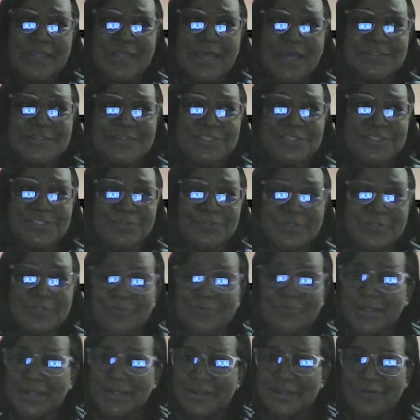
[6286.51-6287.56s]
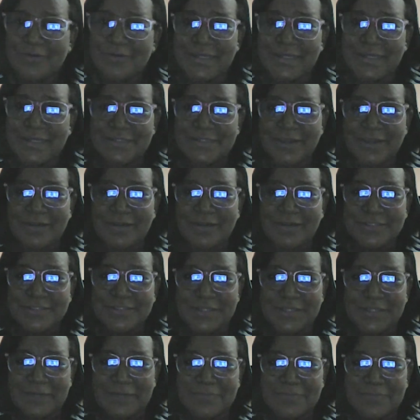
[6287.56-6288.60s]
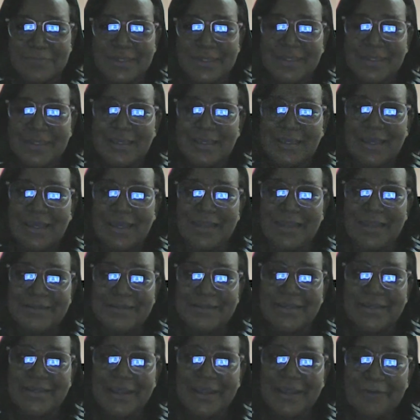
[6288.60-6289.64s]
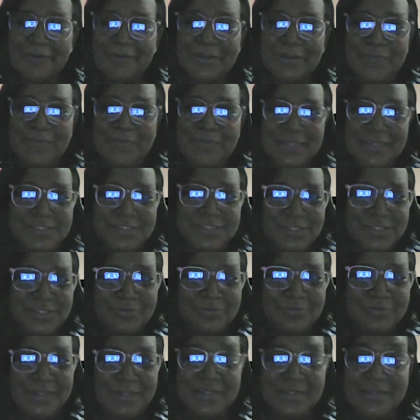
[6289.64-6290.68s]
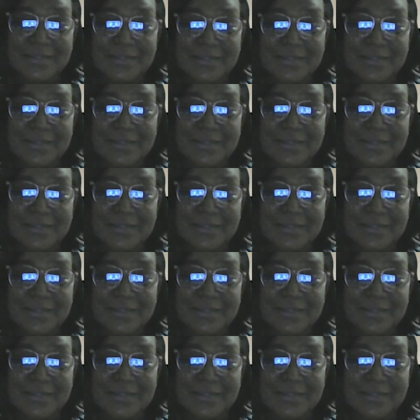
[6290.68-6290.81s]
And she was right there when I talked to them. And hearing my children,